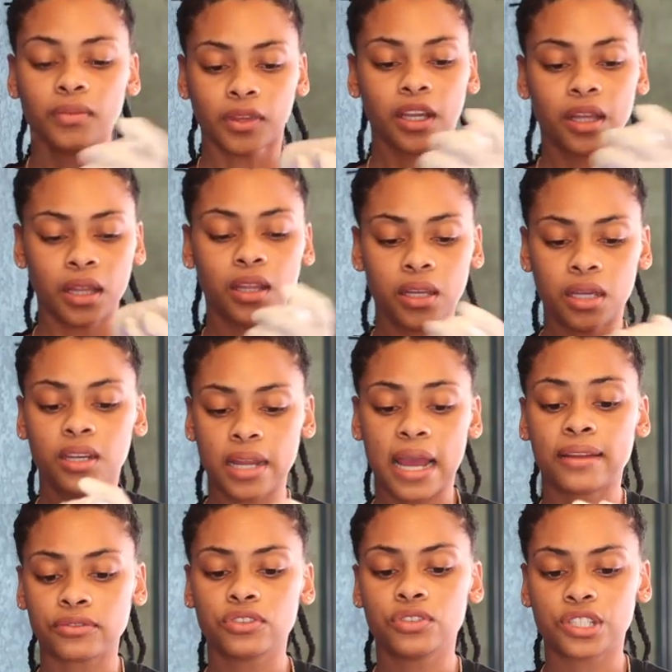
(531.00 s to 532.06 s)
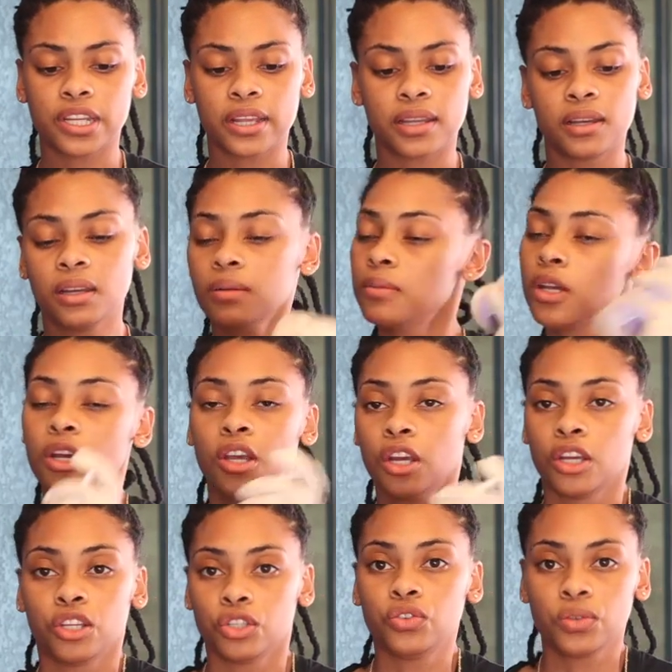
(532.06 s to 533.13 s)
And then after you shake it up,
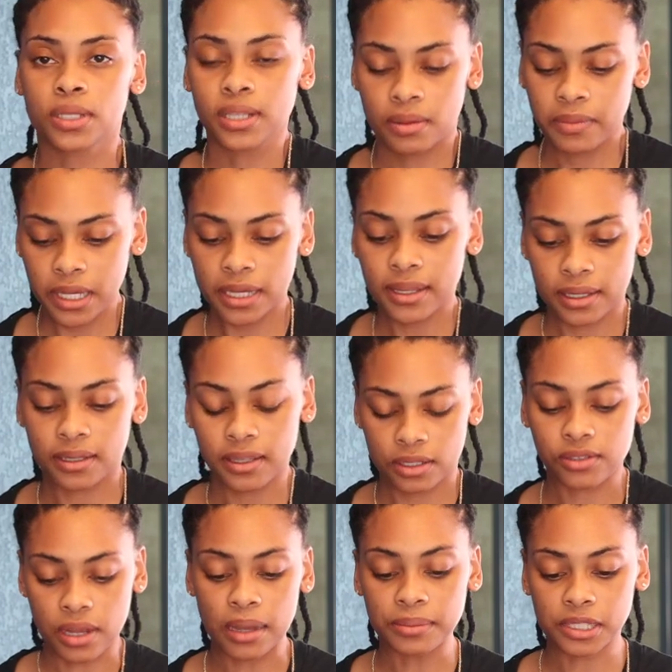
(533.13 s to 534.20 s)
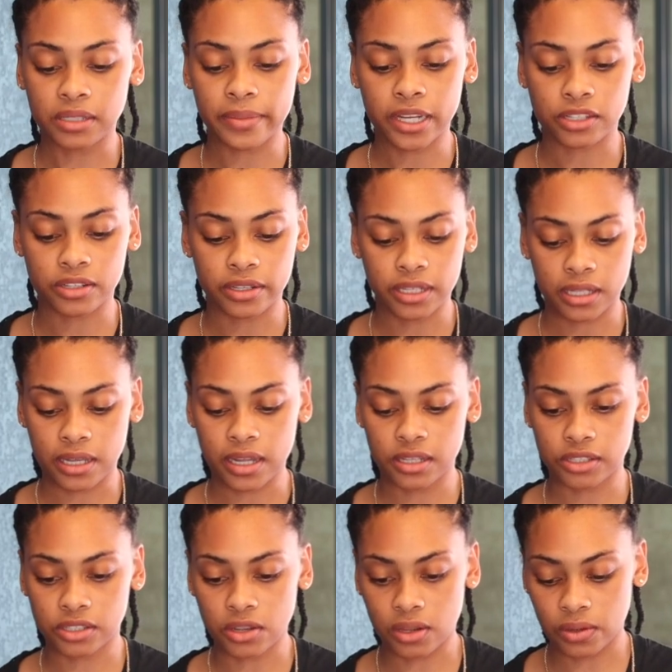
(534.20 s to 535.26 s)
use it immediately. So I'm just making sure that the
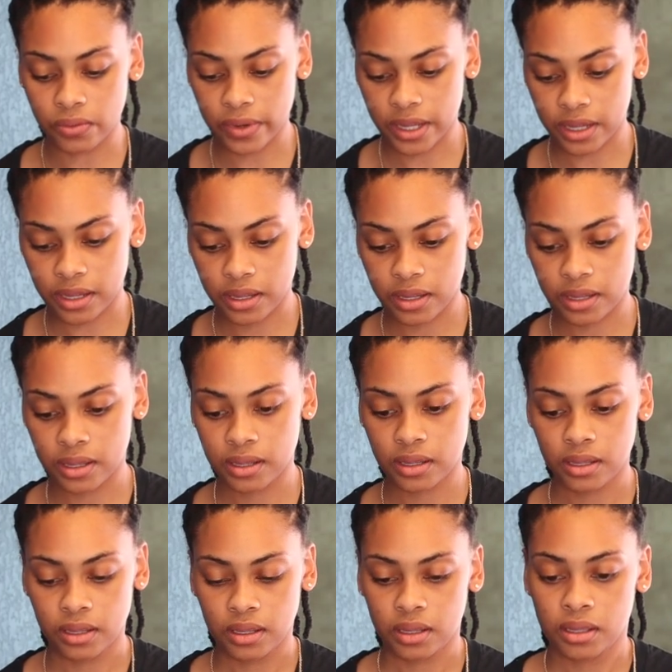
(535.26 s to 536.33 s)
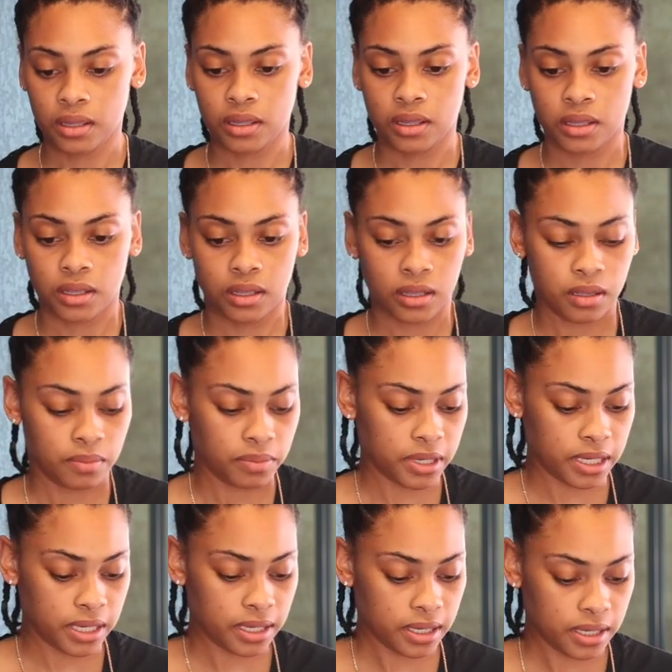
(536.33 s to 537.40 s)
color is all the way
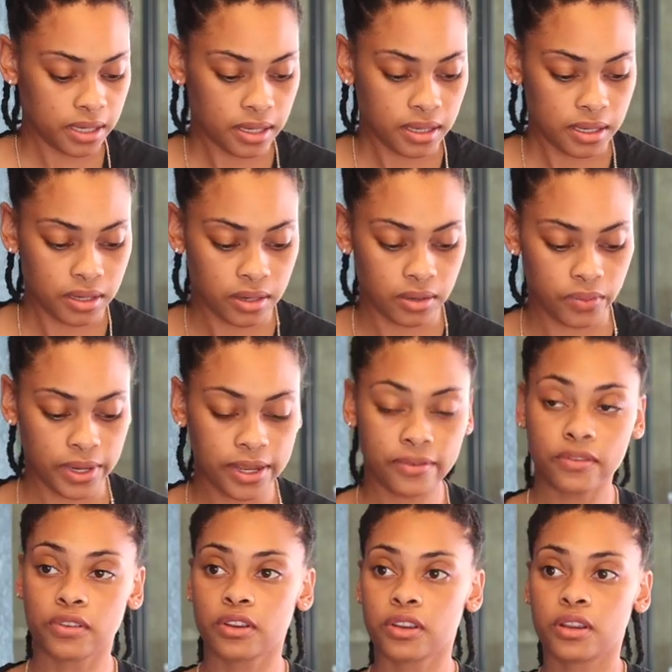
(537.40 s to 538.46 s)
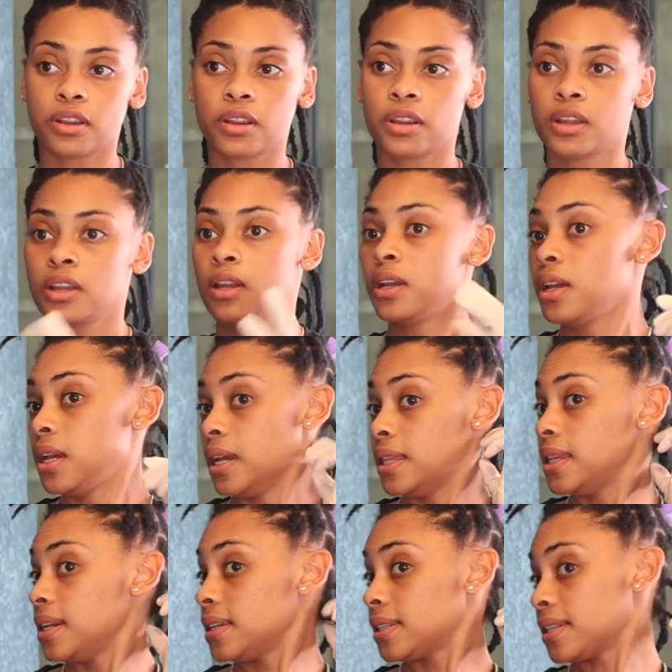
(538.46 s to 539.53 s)
put in or whatever.
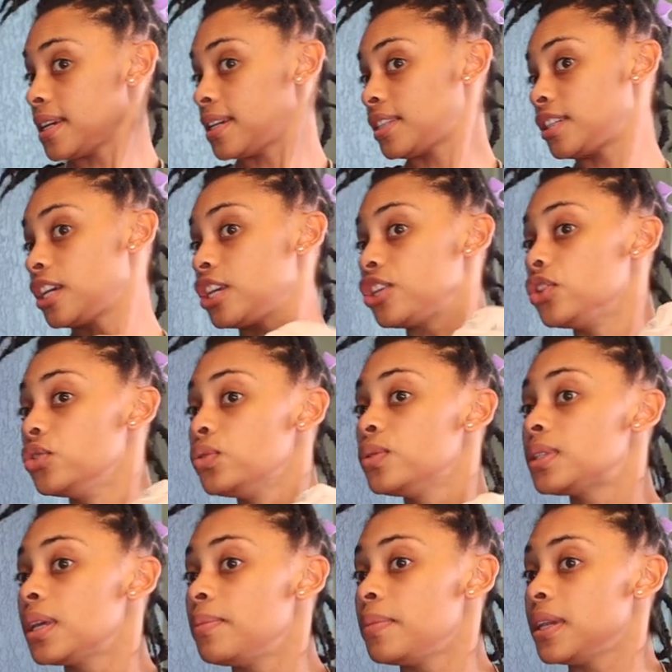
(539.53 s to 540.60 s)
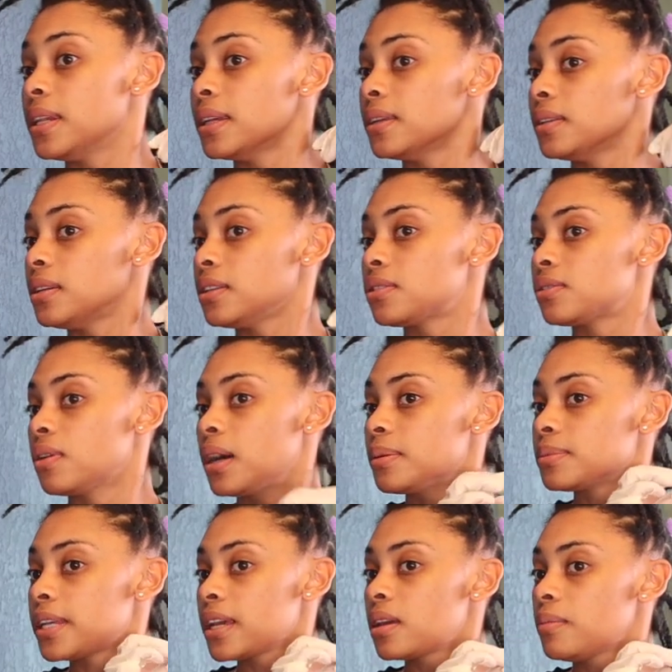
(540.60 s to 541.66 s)
And then it says to use immediately. So
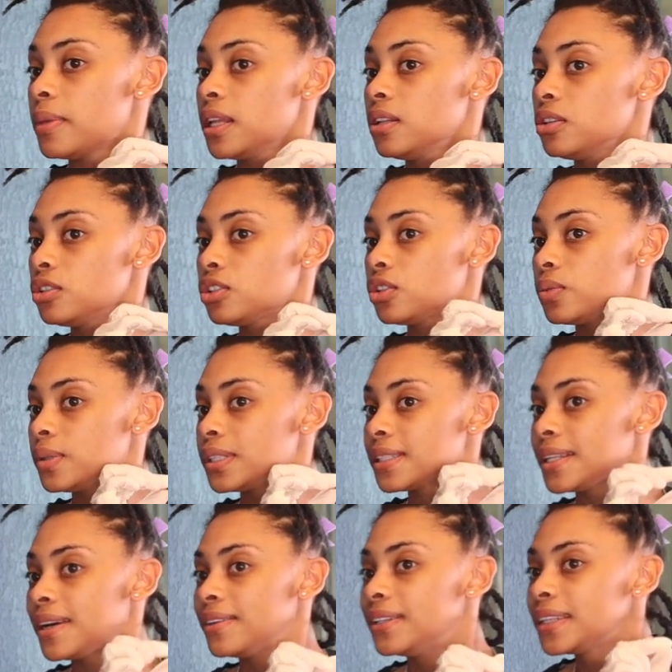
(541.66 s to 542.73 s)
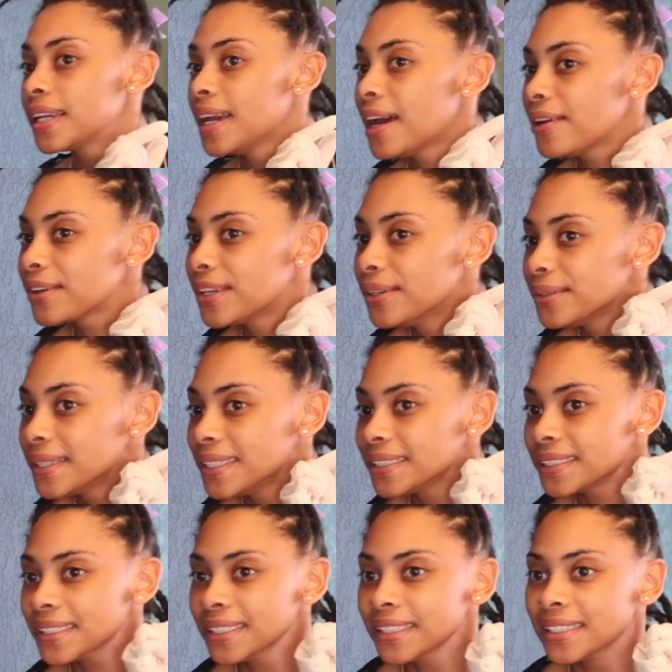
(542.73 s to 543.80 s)
I'm taking my little twist out. Look at how cute
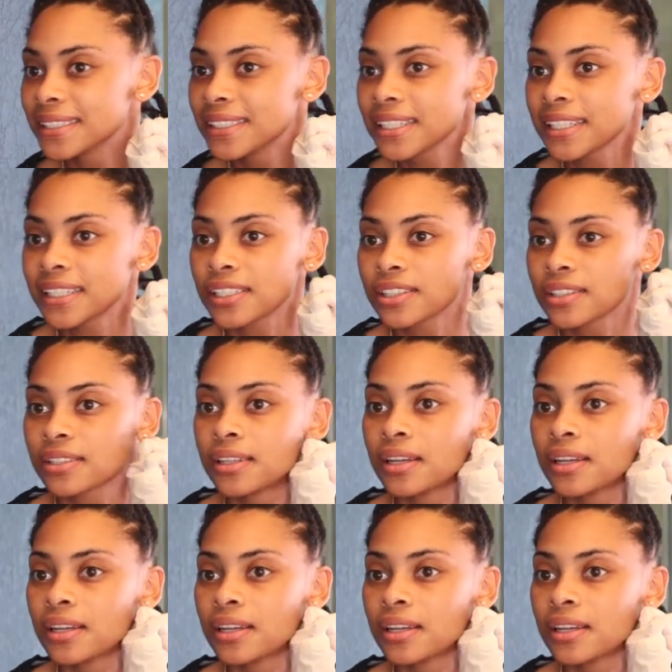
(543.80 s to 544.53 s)
this is. Look at this.